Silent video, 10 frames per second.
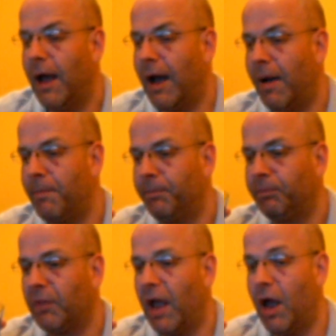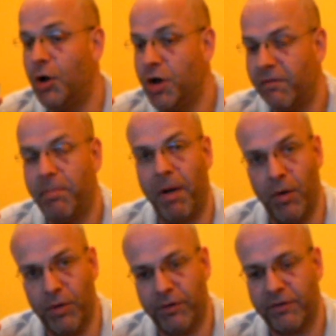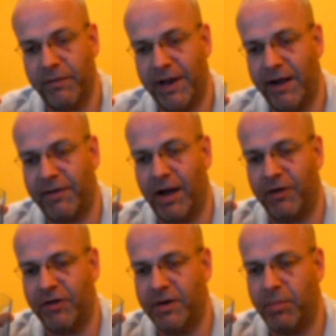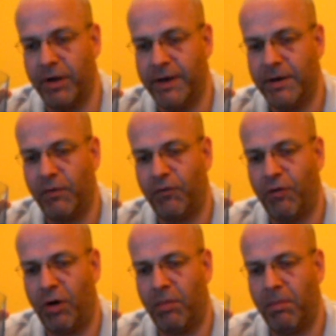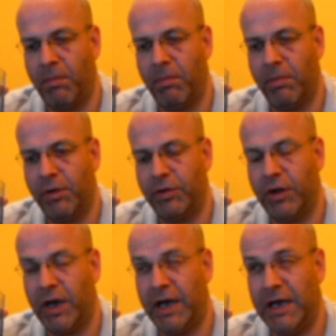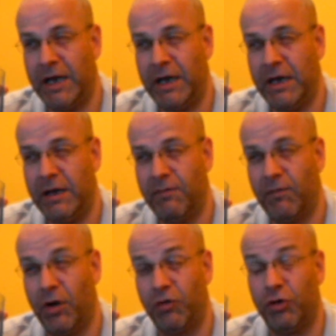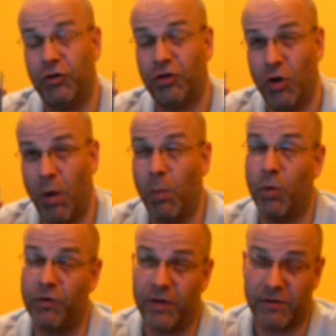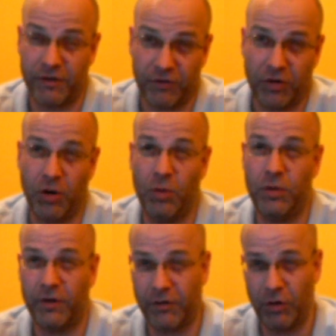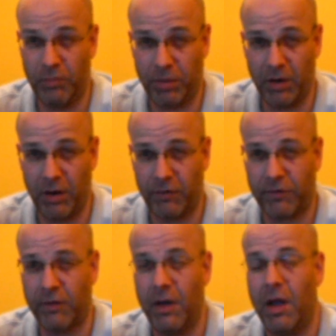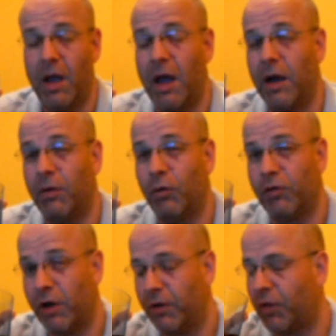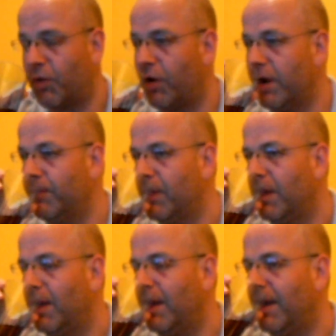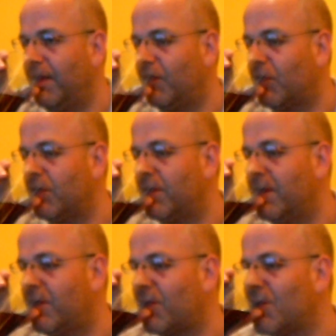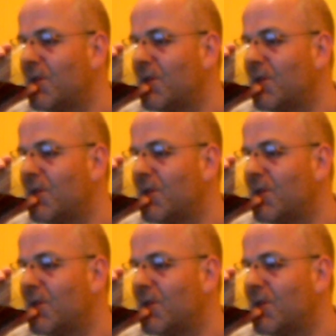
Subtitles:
Another bonus of the XRGB from the version 2 onwards, so that's the 2, the 2 Plus, and also the 3, is that